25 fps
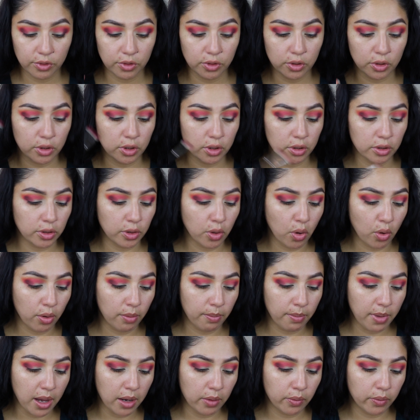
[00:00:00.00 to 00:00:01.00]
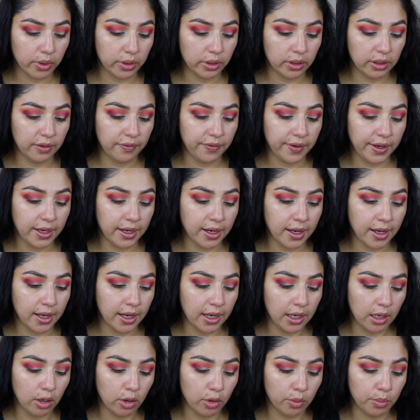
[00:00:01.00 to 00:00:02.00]
So just going back with Divina
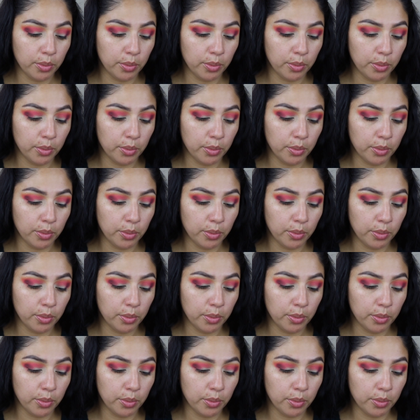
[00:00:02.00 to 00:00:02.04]
and